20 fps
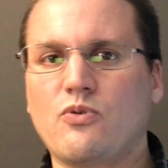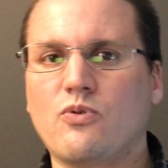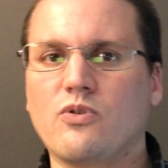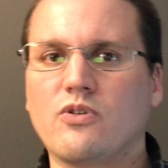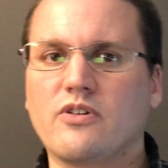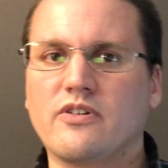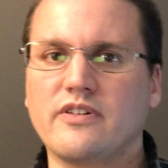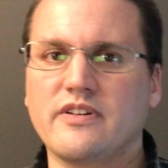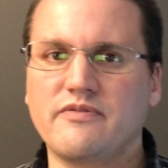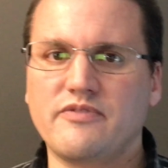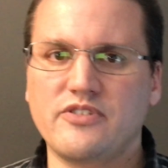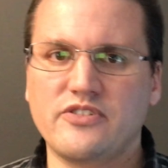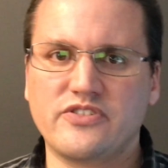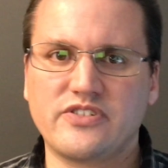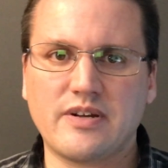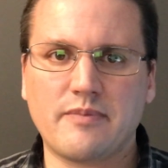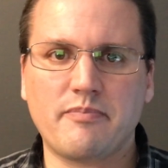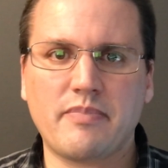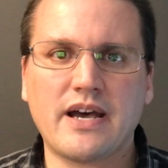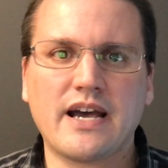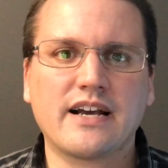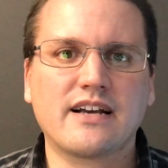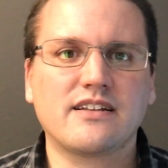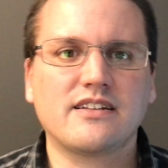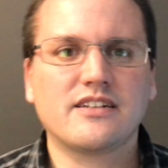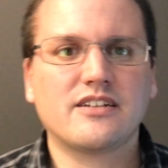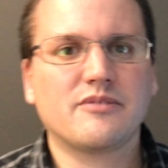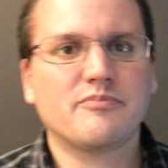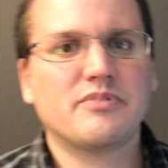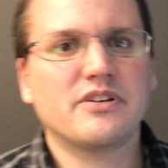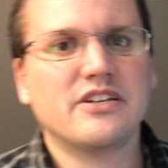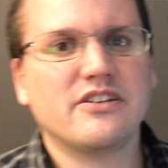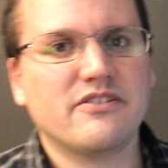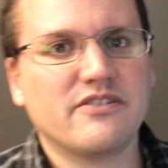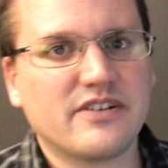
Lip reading: or if you step back a little bit,